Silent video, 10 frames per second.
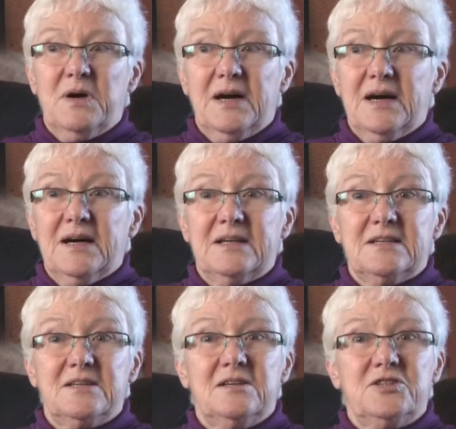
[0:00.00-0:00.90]

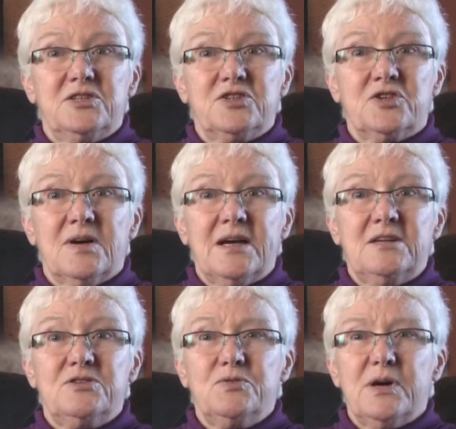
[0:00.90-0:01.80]
And just try
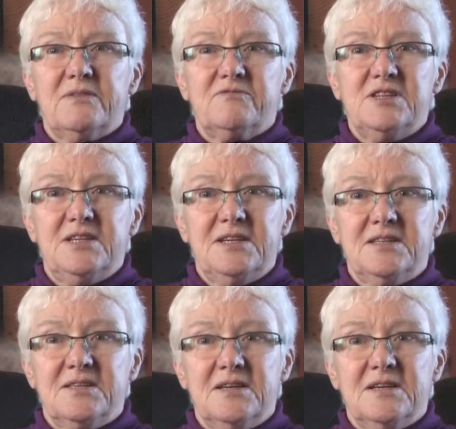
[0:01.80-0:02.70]
and do everyday
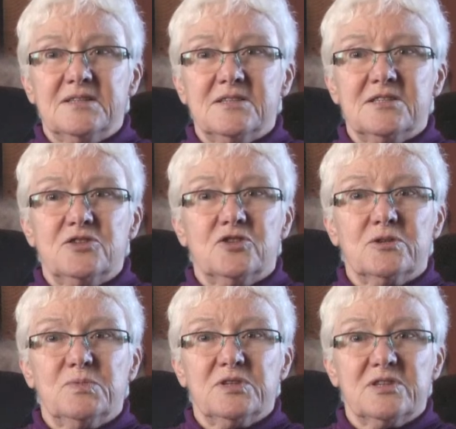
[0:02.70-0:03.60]
things as
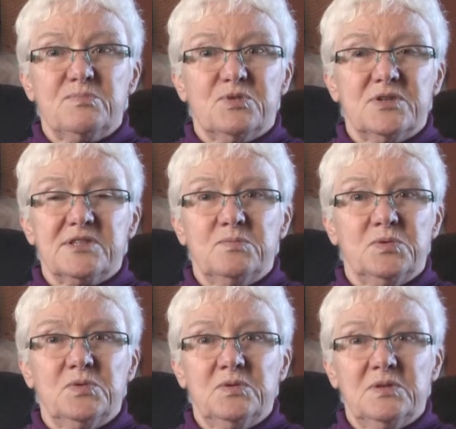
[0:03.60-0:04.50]
normal as
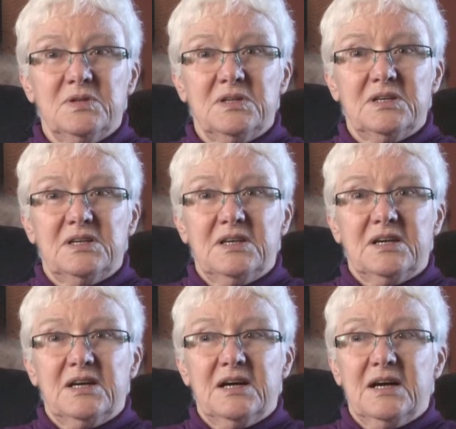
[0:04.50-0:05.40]
possible,
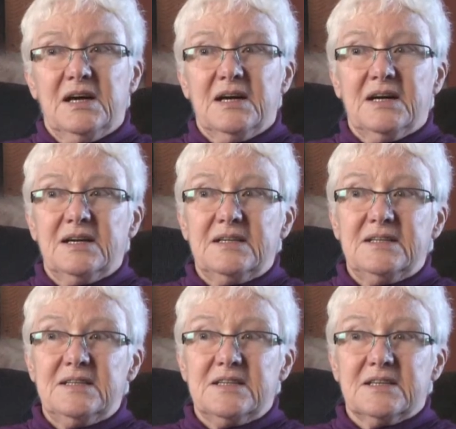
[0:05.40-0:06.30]

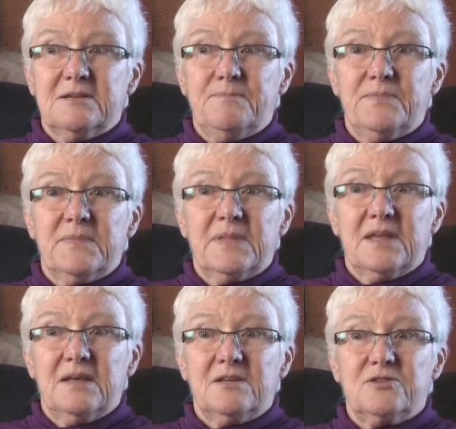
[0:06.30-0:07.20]
and
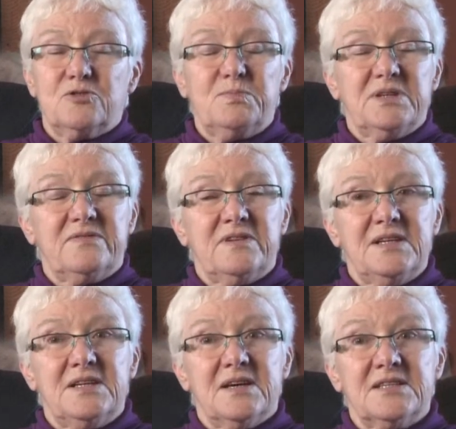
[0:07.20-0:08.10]
don't be
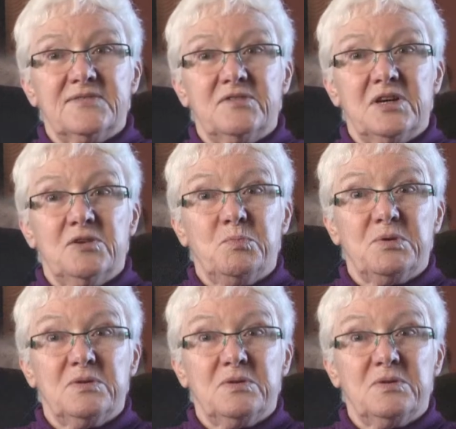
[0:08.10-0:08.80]
afraid to ask for help.